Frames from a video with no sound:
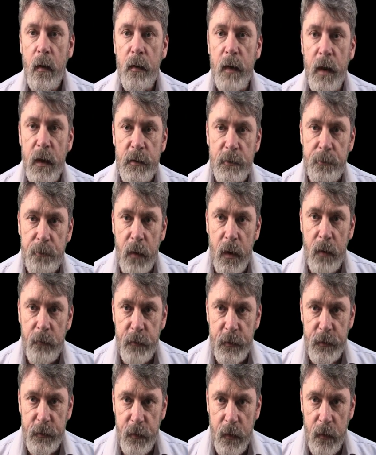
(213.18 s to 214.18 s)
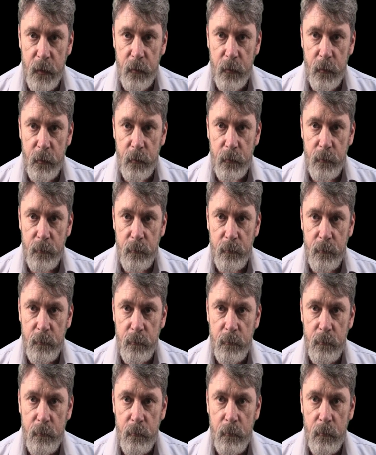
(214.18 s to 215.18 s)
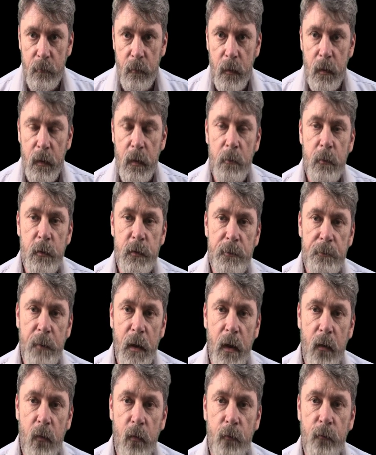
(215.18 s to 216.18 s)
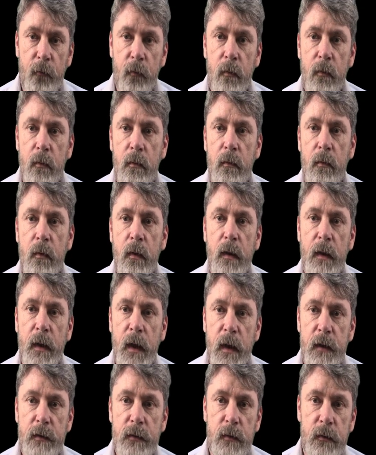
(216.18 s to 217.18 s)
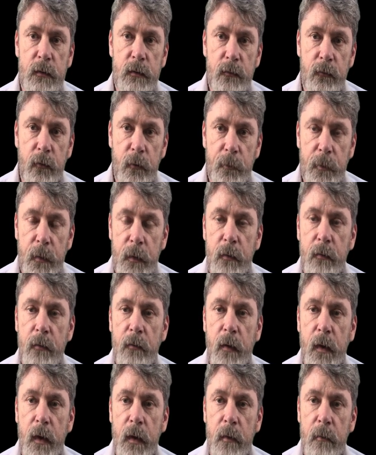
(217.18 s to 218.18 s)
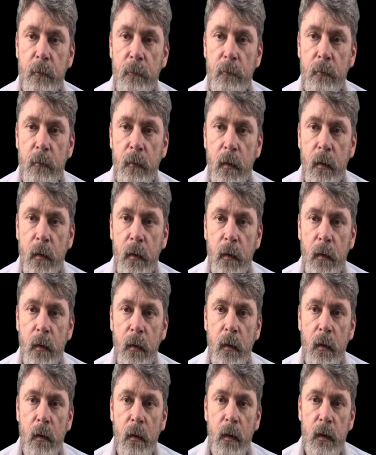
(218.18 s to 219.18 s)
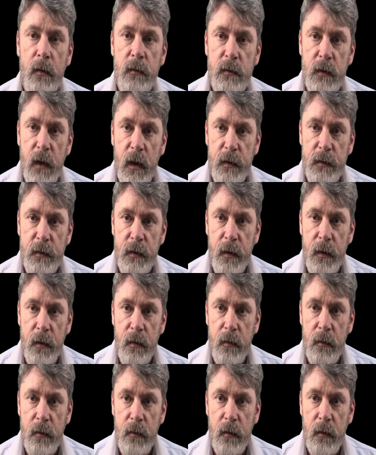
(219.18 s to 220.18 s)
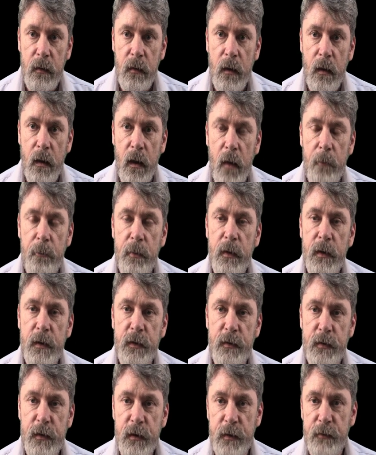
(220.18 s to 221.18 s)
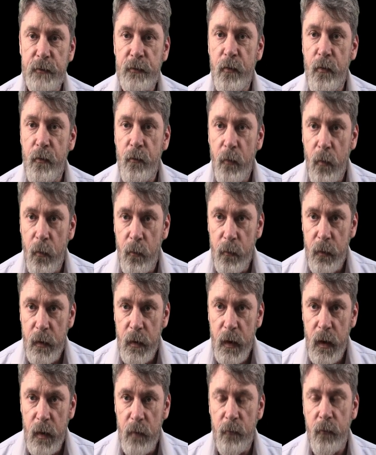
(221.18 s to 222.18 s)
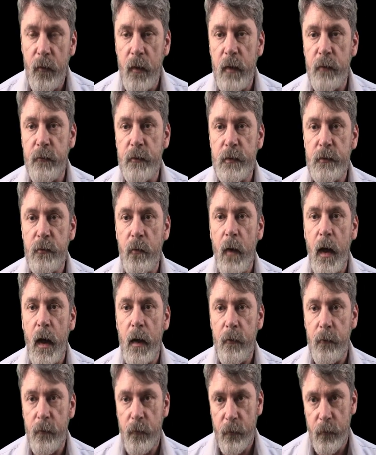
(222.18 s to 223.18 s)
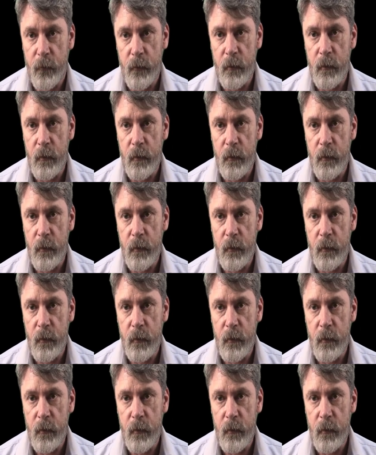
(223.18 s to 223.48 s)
That's Pravi Sector, the most powerful nationalist group in Ukraine, slicing a police chief's throat in front of his wife.